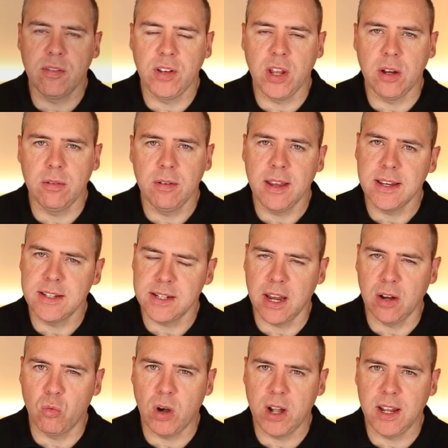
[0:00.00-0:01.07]
overview is
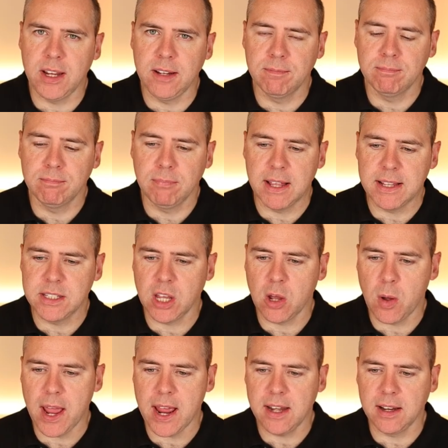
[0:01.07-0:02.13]
now ready. Let's
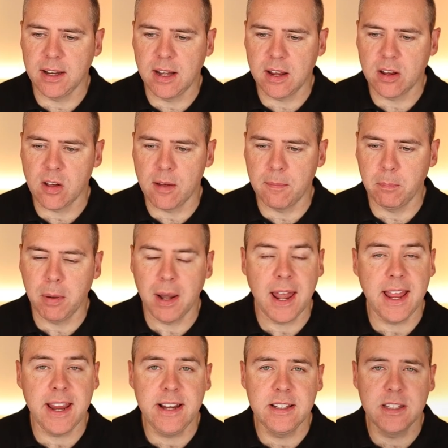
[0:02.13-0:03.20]
go ahead and click on
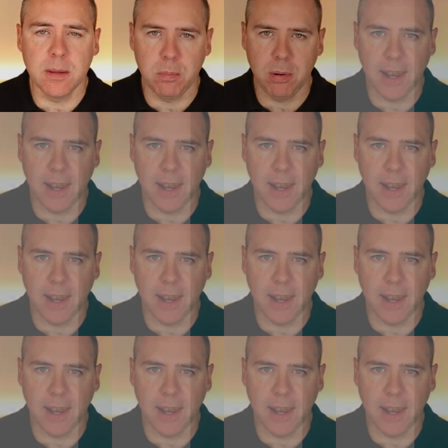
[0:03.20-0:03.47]
play to